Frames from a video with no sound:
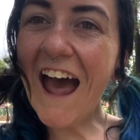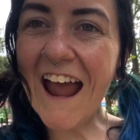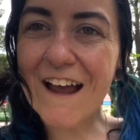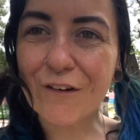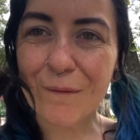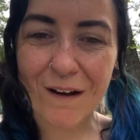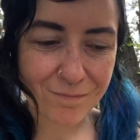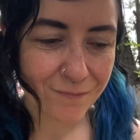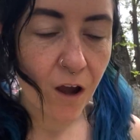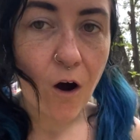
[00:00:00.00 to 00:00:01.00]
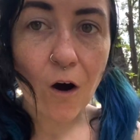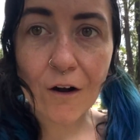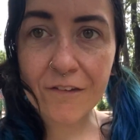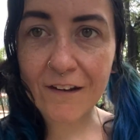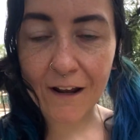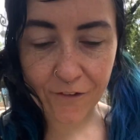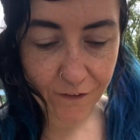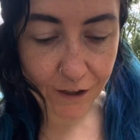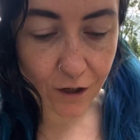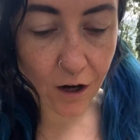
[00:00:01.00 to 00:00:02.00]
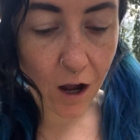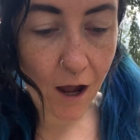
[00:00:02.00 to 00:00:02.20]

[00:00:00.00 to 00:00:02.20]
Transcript: Hey everyone! On today's video,